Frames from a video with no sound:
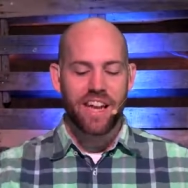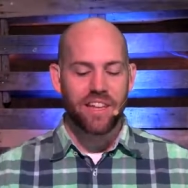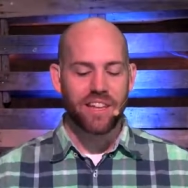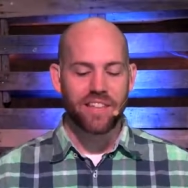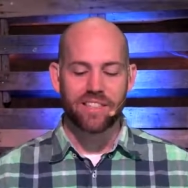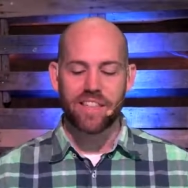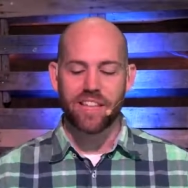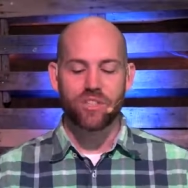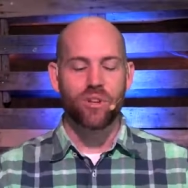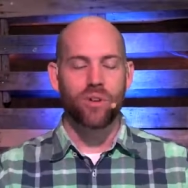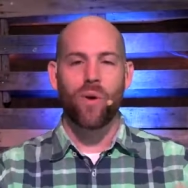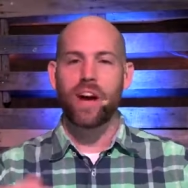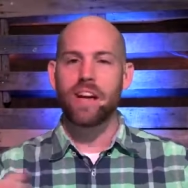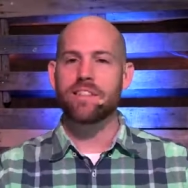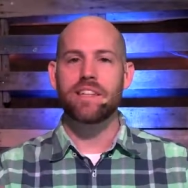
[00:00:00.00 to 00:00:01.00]
this this
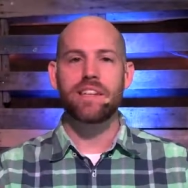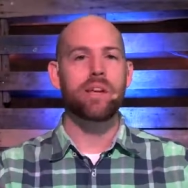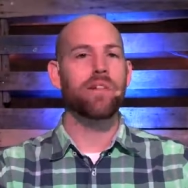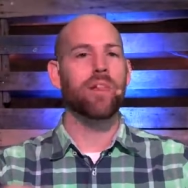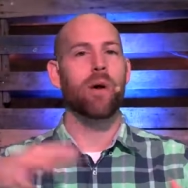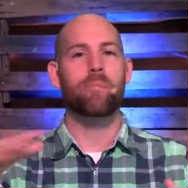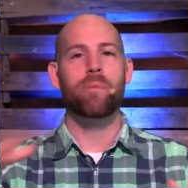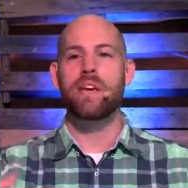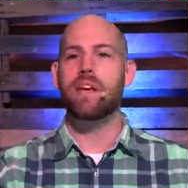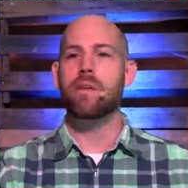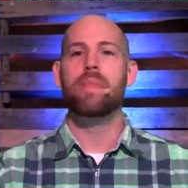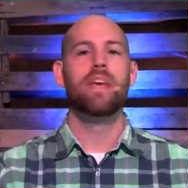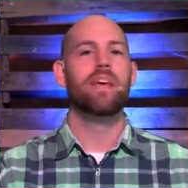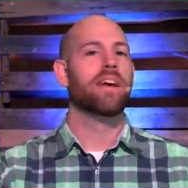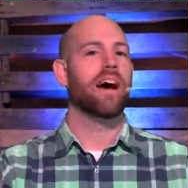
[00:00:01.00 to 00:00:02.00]
crazy, lumpy
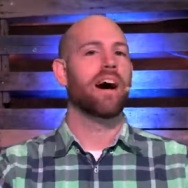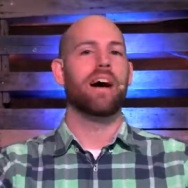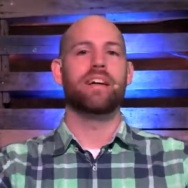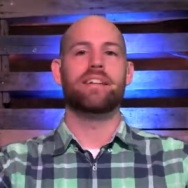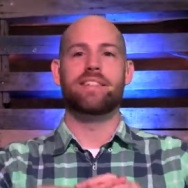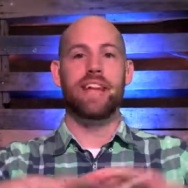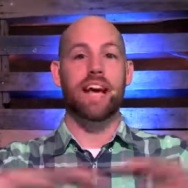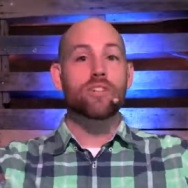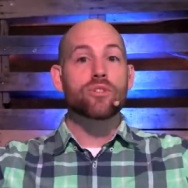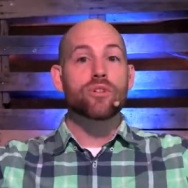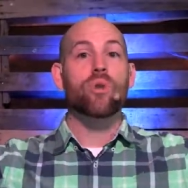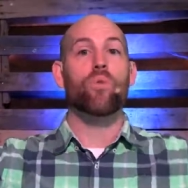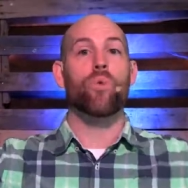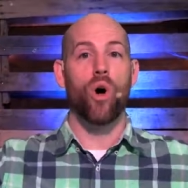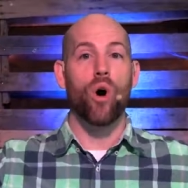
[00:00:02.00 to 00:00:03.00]
uh,
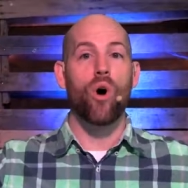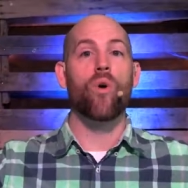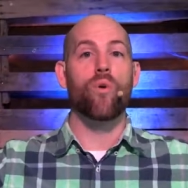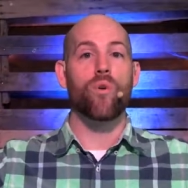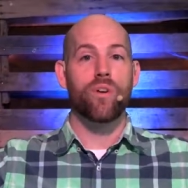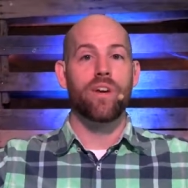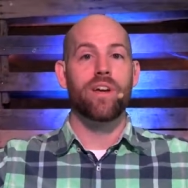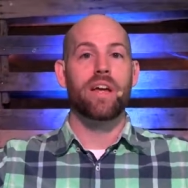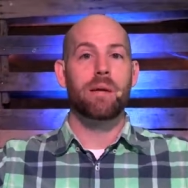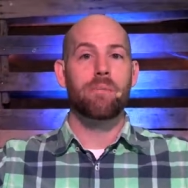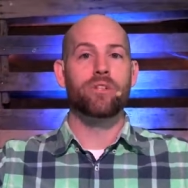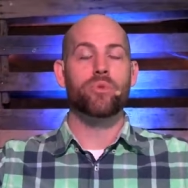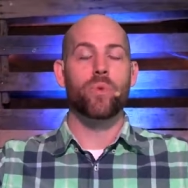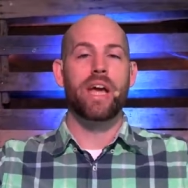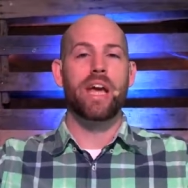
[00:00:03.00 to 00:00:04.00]
desert road
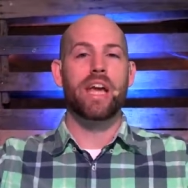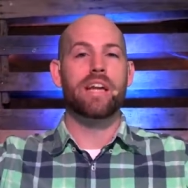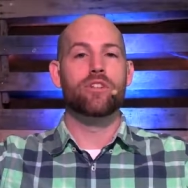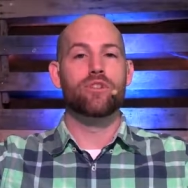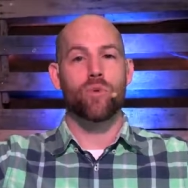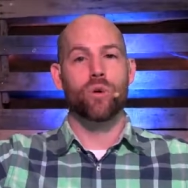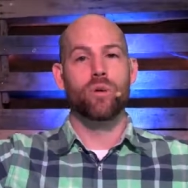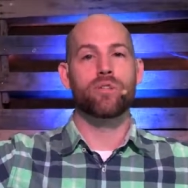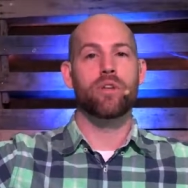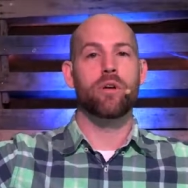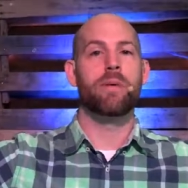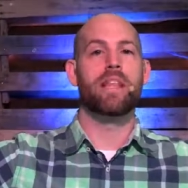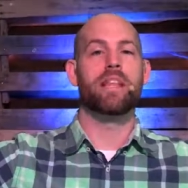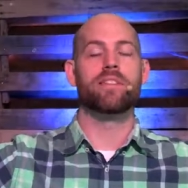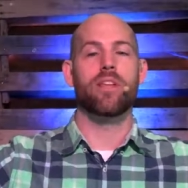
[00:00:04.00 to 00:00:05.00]
between
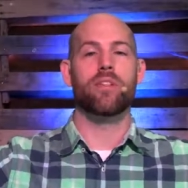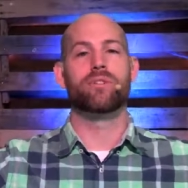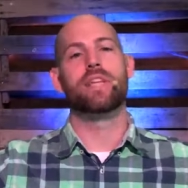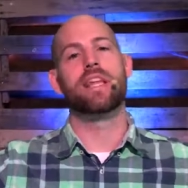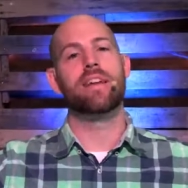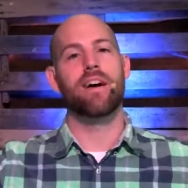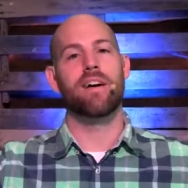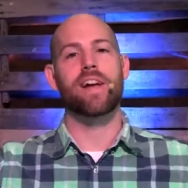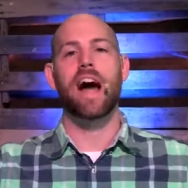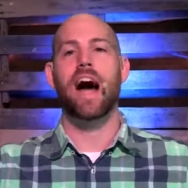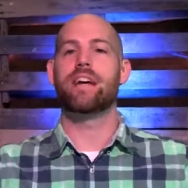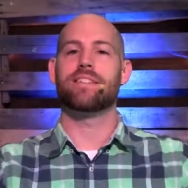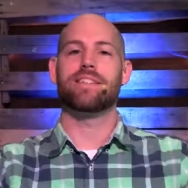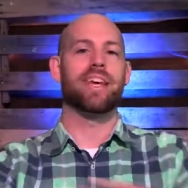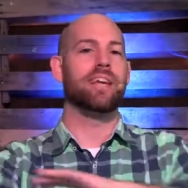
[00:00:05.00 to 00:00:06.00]
Jerusalem and this other city called Gaza.